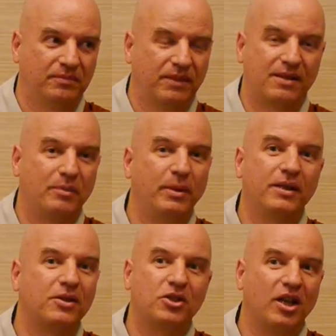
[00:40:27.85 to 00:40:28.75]
is the
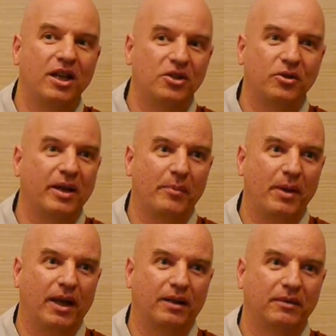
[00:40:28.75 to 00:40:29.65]
biggest change you can
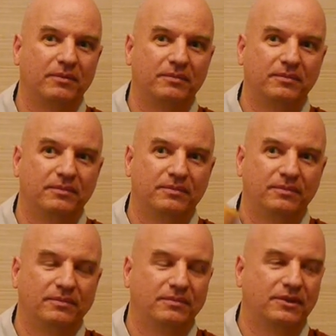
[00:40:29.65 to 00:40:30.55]
make.
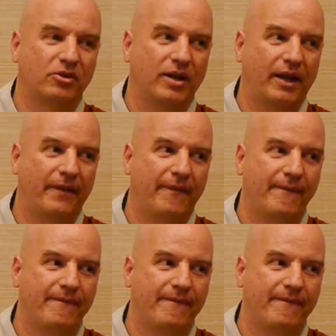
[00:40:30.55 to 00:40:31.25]
Okay?